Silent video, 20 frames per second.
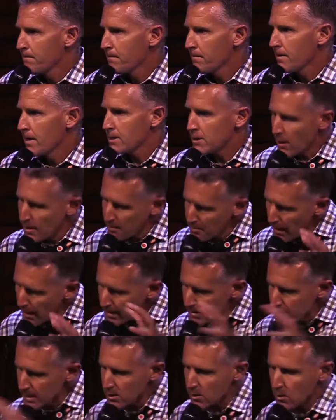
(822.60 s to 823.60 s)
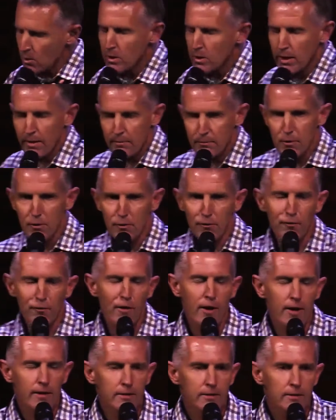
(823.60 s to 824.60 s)
And so he makes us all come to the
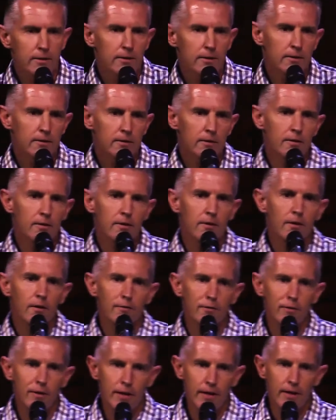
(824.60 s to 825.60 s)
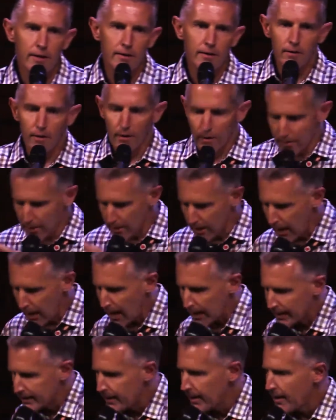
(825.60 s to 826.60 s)
front of the, and
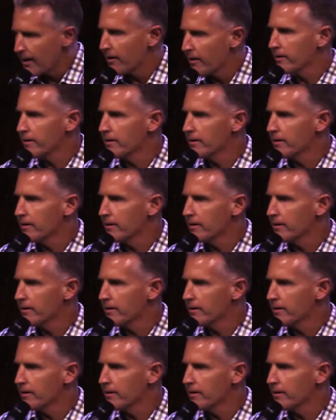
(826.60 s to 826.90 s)
lie down.